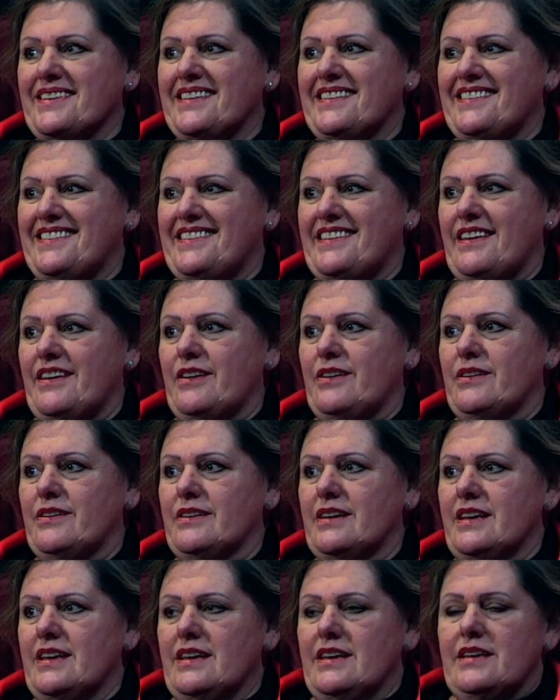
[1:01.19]
So
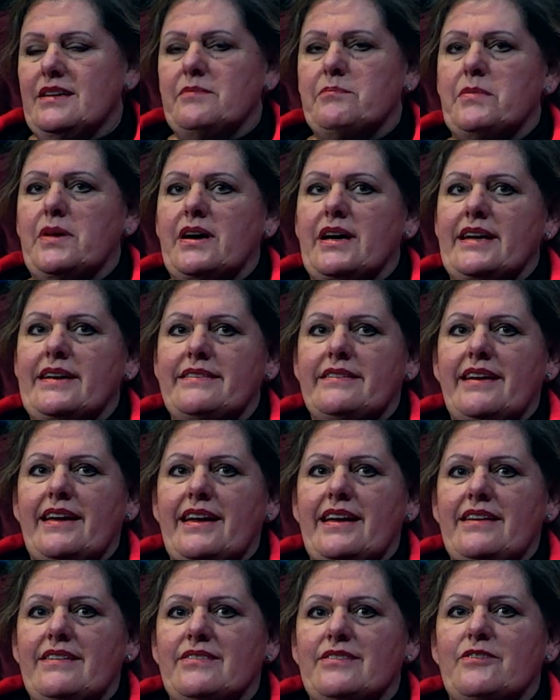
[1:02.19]
my
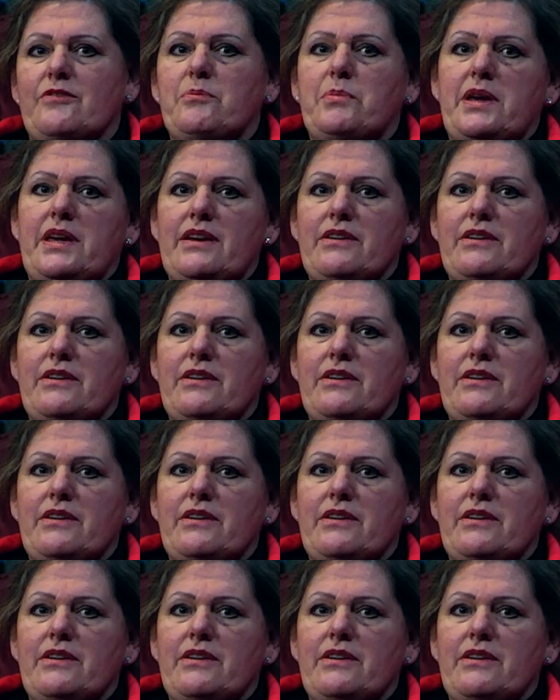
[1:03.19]
days of being a